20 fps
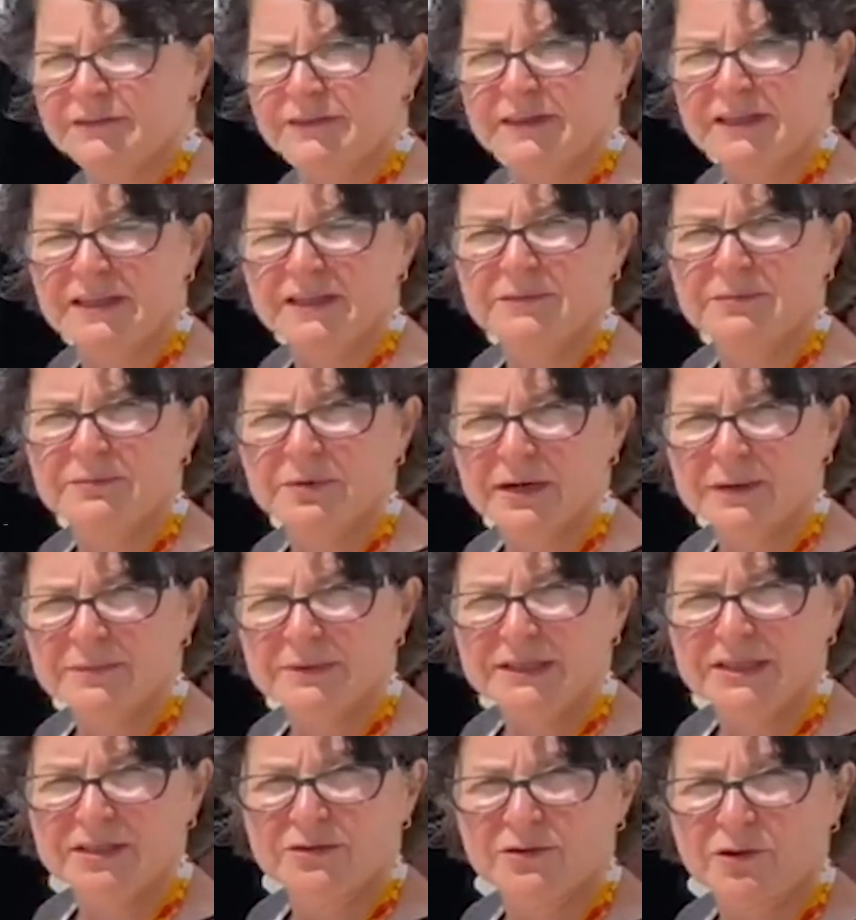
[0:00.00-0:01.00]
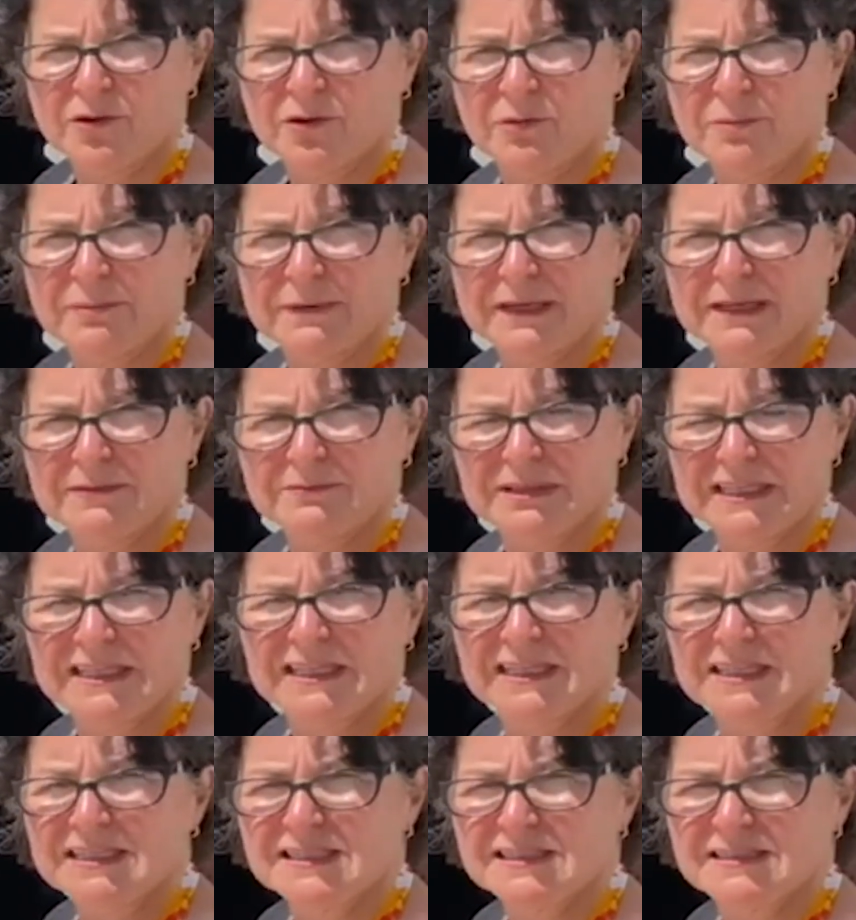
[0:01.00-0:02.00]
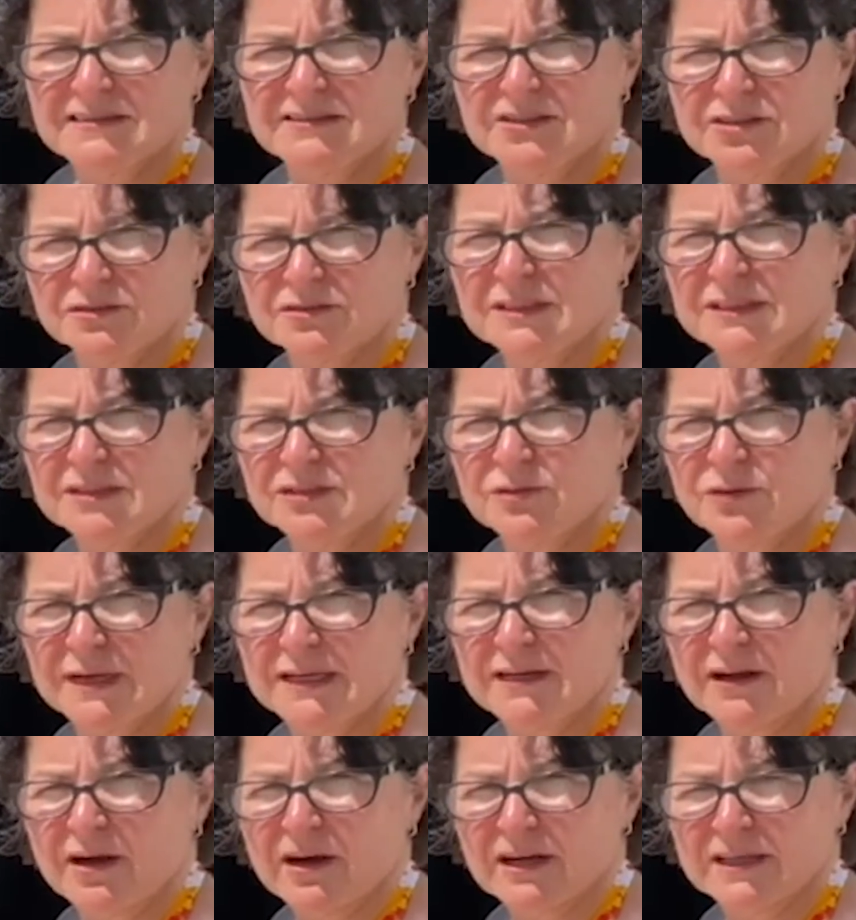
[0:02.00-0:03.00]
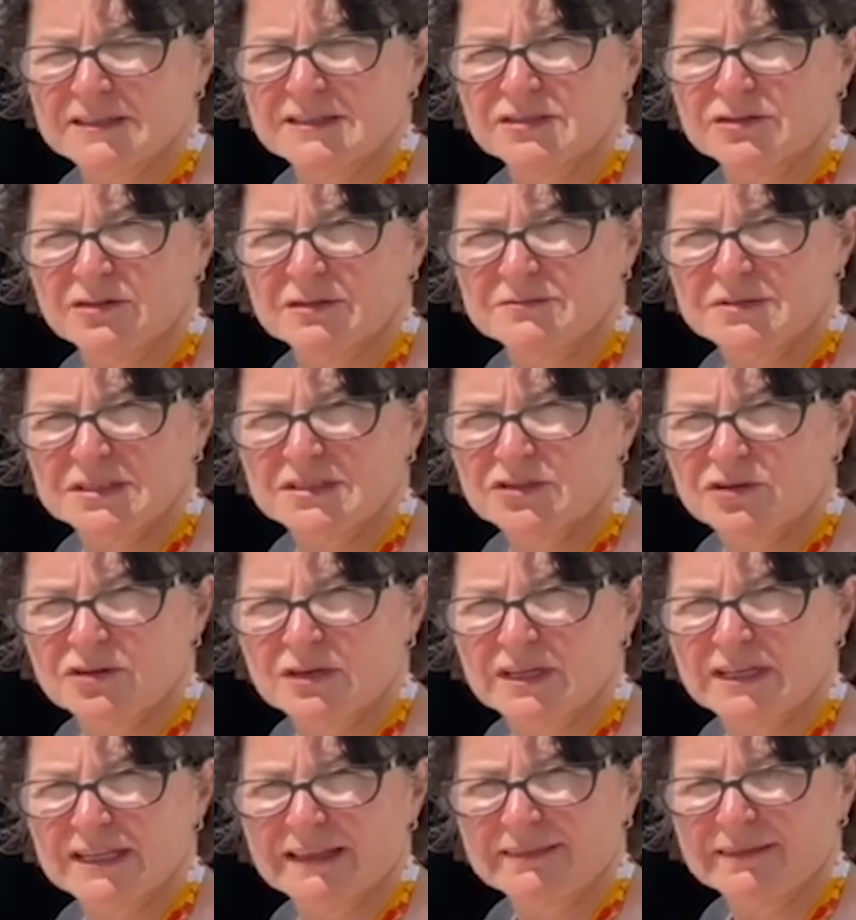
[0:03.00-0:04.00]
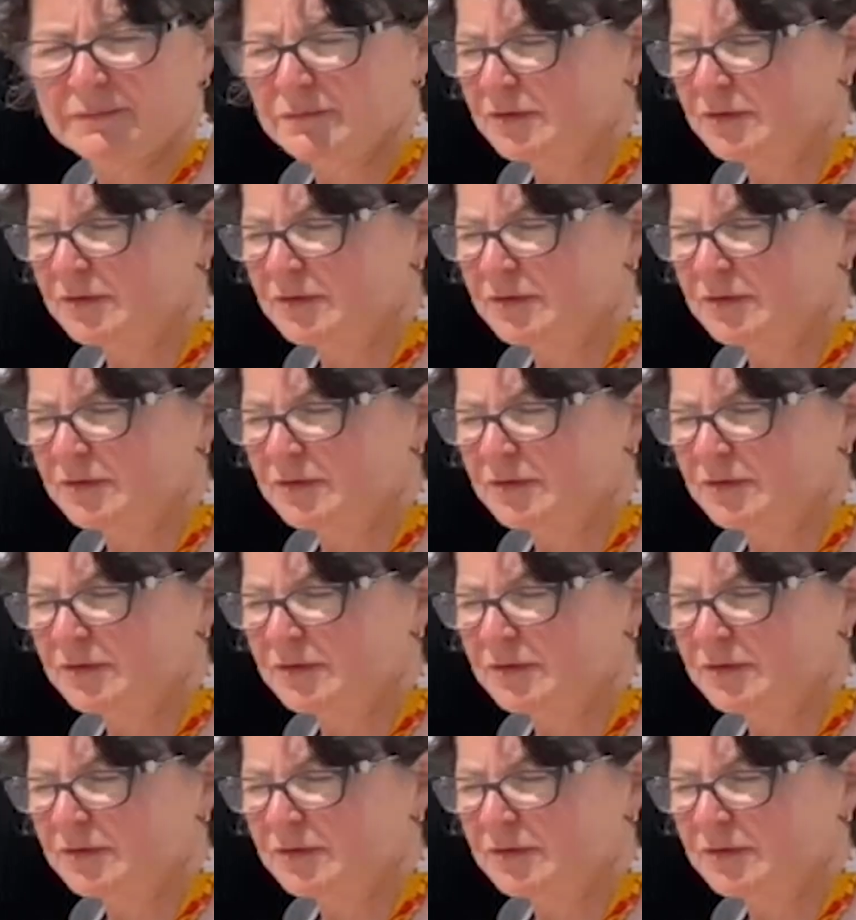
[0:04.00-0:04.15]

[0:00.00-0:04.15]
the barbecue open because the grill's quite hot so I'm just going to let them